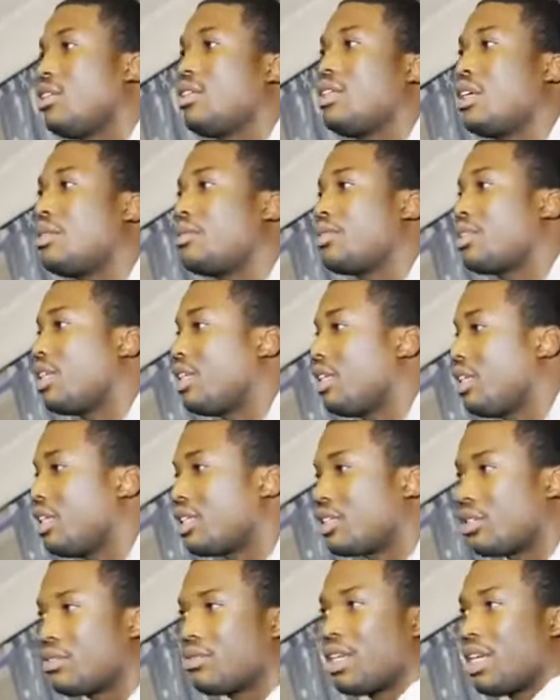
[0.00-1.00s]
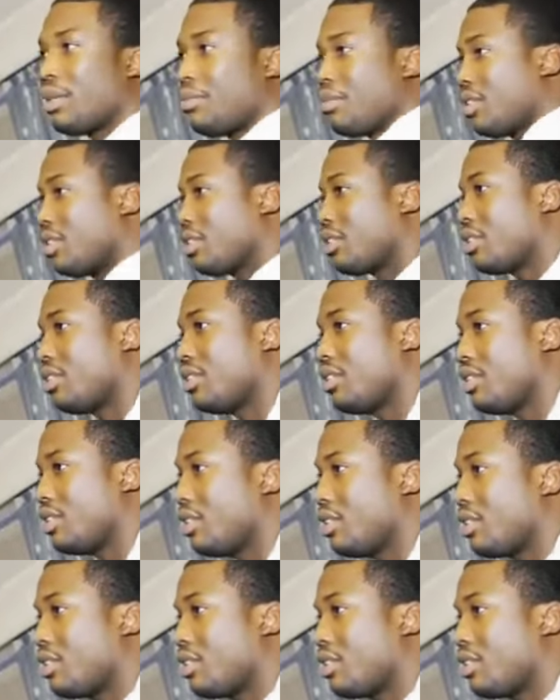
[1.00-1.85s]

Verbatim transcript: you know what I'm saying? Niggas rap this and then